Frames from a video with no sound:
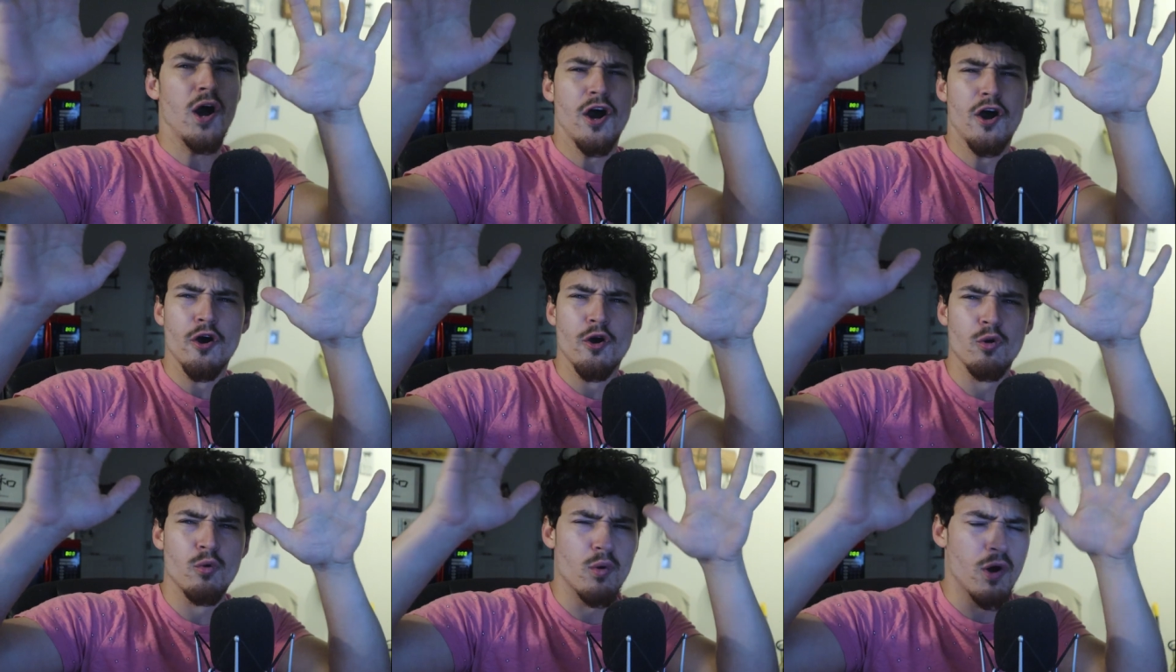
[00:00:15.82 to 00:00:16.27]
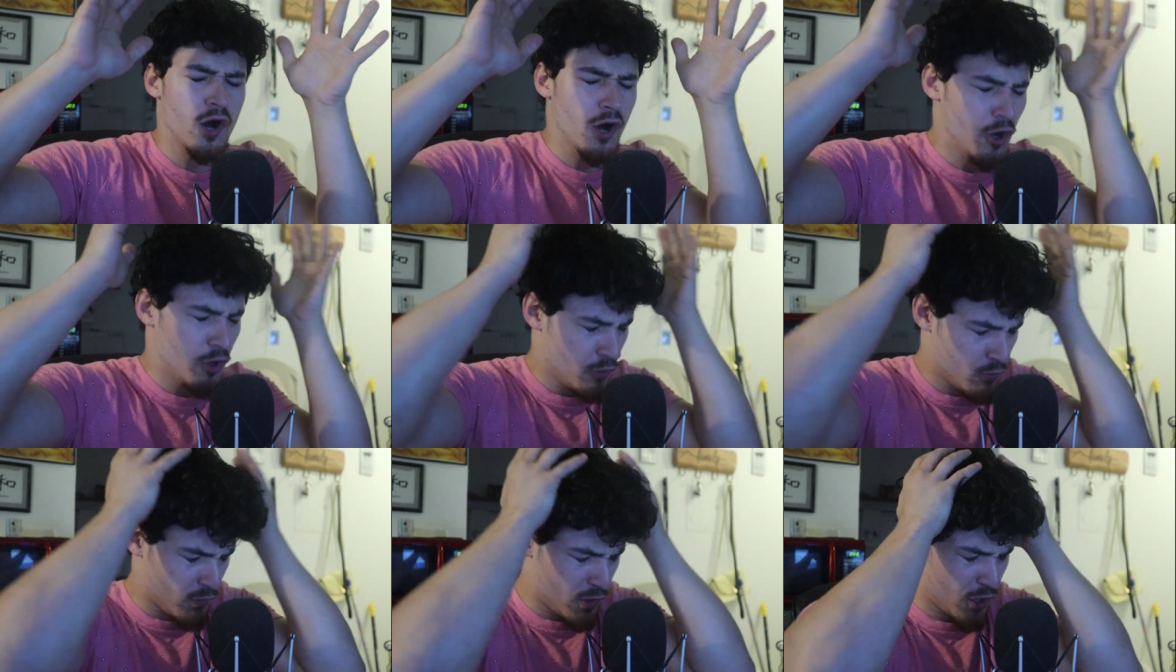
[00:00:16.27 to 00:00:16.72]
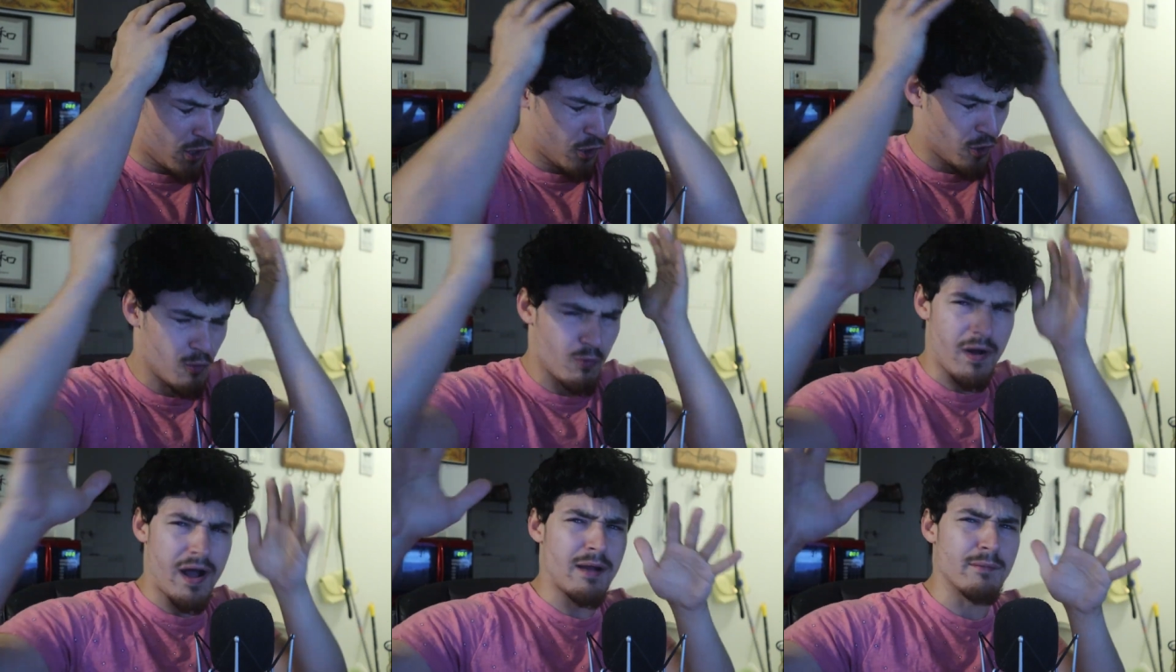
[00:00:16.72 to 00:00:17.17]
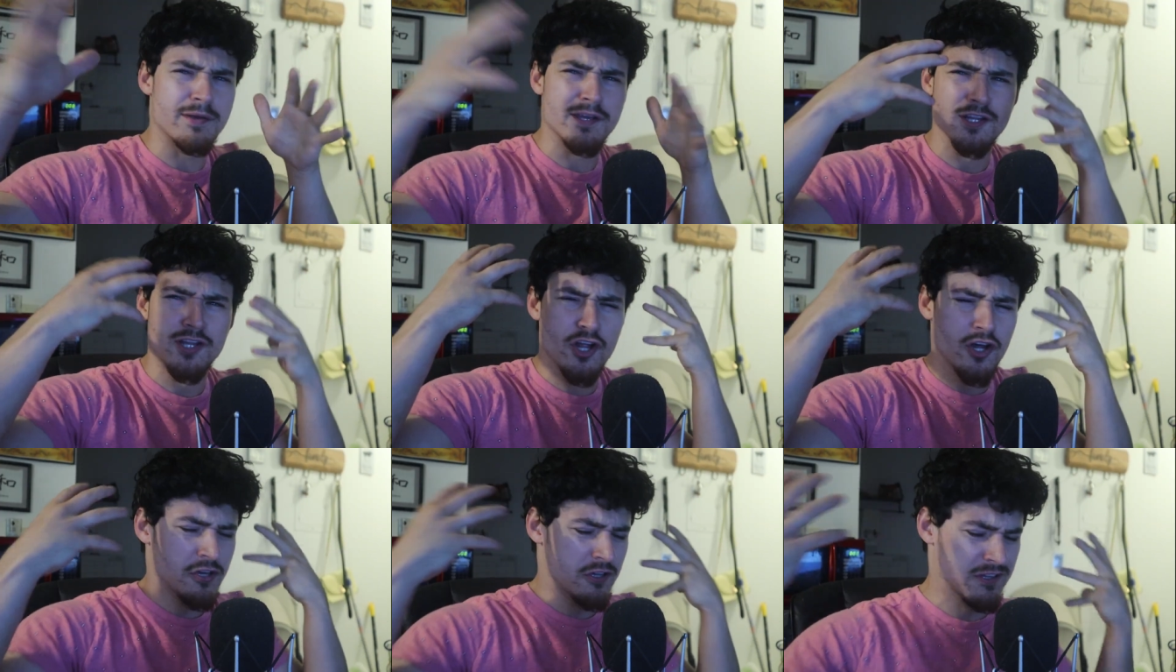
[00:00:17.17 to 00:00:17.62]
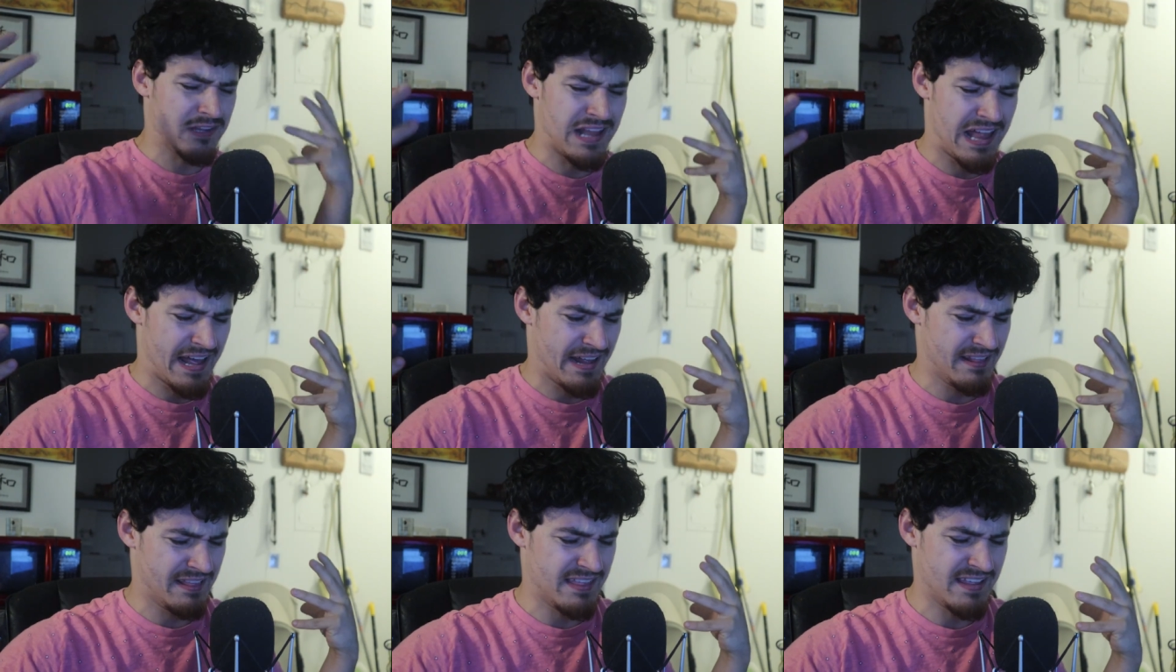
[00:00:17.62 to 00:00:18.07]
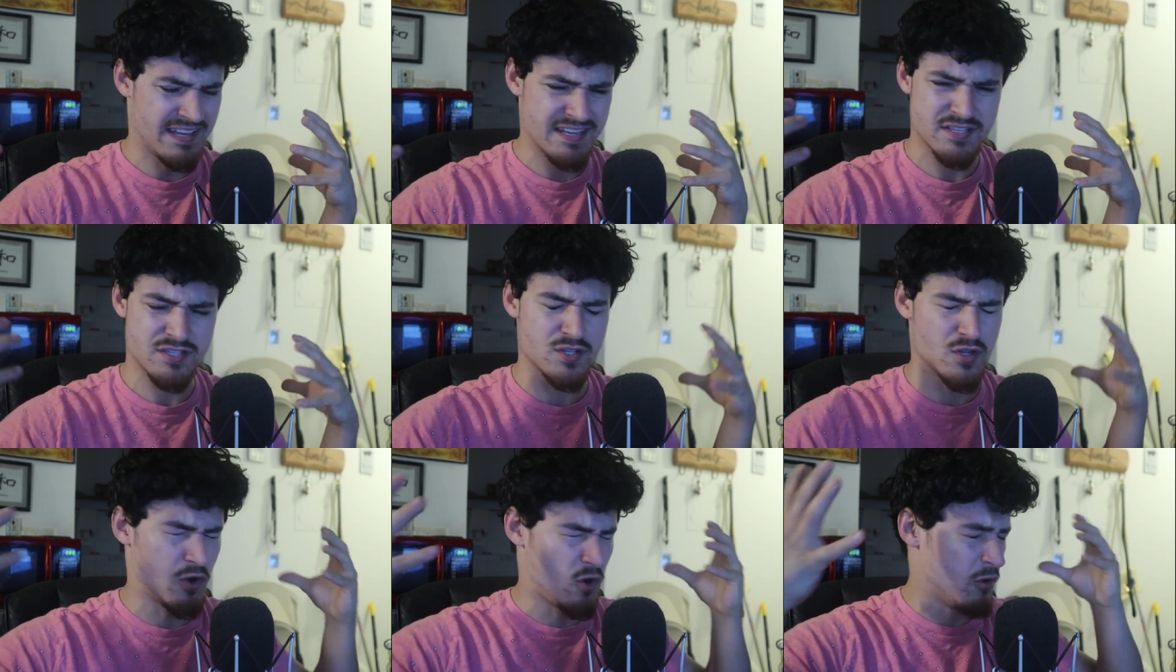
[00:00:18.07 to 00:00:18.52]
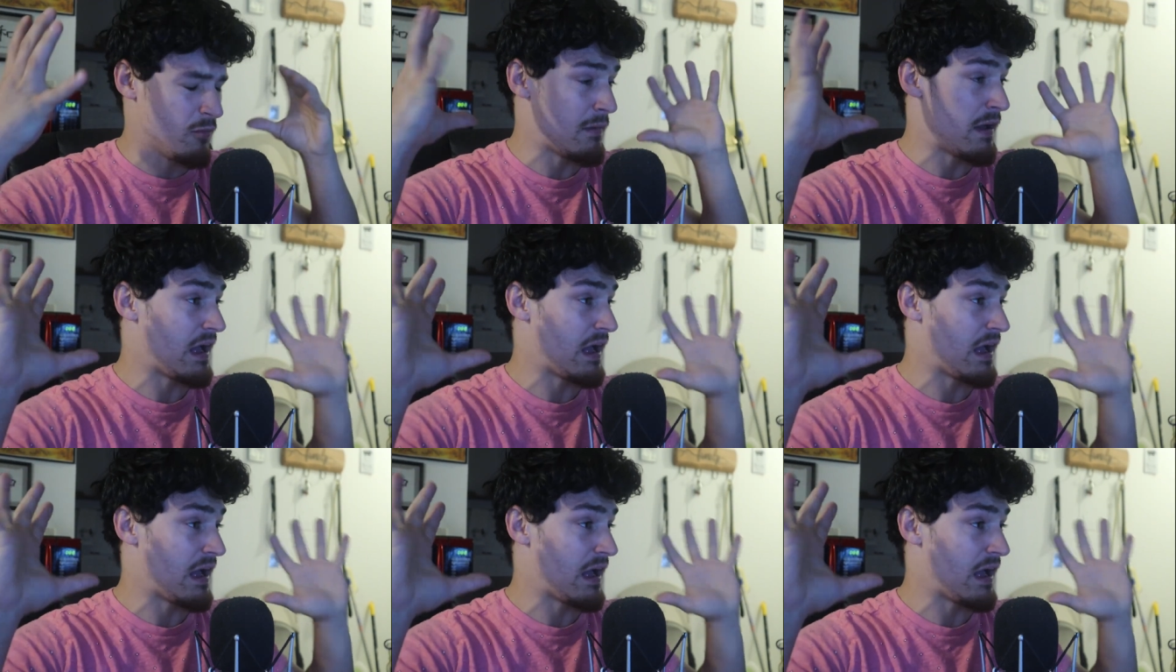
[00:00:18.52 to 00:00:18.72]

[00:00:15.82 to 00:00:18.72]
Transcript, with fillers: Whoa, whoa, whoa, why are we looking like this?